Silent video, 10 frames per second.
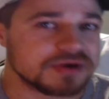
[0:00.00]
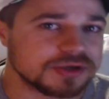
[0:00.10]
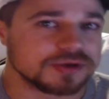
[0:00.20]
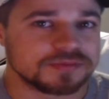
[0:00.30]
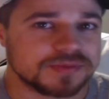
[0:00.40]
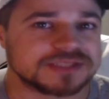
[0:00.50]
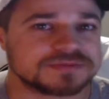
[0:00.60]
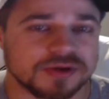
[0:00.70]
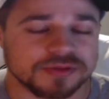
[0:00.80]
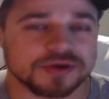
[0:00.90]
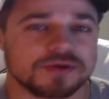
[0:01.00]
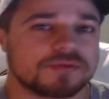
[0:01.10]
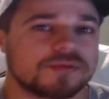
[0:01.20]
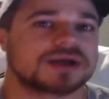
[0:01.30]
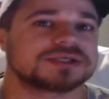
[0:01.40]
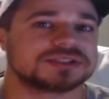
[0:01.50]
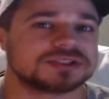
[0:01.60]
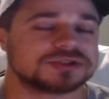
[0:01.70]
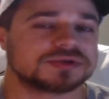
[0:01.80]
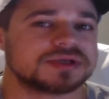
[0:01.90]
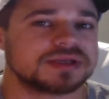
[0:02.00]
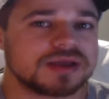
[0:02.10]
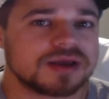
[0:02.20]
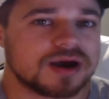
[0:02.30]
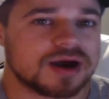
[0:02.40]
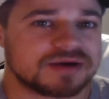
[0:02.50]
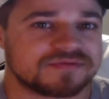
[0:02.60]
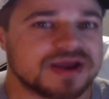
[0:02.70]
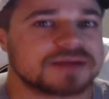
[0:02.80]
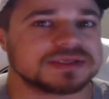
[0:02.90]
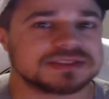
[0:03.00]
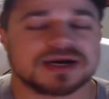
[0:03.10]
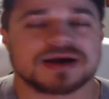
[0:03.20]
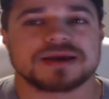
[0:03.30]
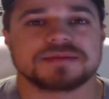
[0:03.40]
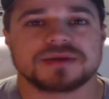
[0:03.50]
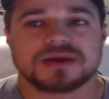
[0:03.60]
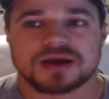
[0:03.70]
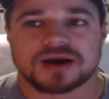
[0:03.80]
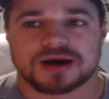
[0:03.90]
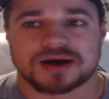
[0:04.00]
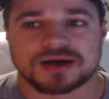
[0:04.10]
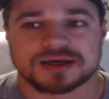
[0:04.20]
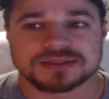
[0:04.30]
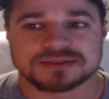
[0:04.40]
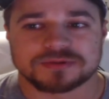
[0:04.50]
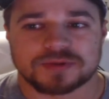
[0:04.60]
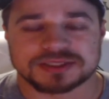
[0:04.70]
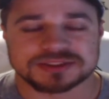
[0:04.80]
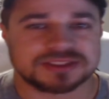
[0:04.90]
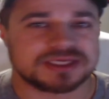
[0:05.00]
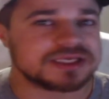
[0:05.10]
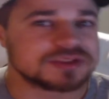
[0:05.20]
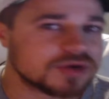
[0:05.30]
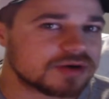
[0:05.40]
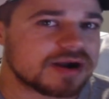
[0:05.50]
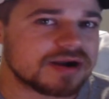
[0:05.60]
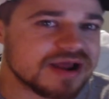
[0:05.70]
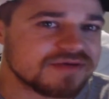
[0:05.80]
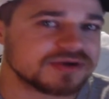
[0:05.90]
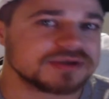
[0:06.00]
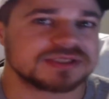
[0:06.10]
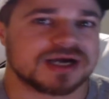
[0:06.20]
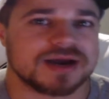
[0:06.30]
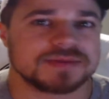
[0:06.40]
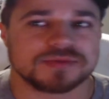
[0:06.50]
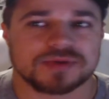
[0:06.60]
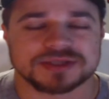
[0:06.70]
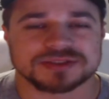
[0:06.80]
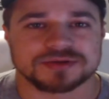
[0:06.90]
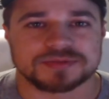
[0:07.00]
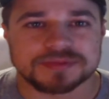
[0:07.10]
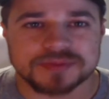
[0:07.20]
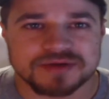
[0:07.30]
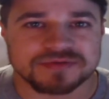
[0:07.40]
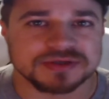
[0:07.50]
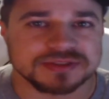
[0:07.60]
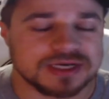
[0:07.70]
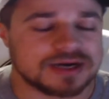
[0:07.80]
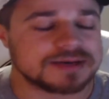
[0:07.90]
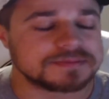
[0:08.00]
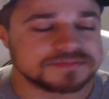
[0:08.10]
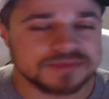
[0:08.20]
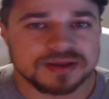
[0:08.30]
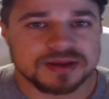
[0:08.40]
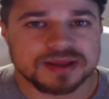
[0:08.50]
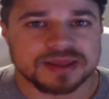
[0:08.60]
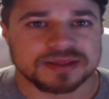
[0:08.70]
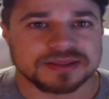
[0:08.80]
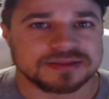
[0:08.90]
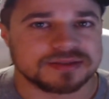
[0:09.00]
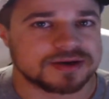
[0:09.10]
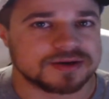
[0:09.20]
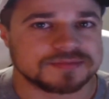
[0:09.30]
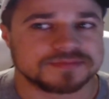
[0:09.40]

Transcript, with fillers: good baseball to go and watch and enjoy uh, family time, uh, to watch kids run around, have a good time, to watch other people have a good time. Uh, you know,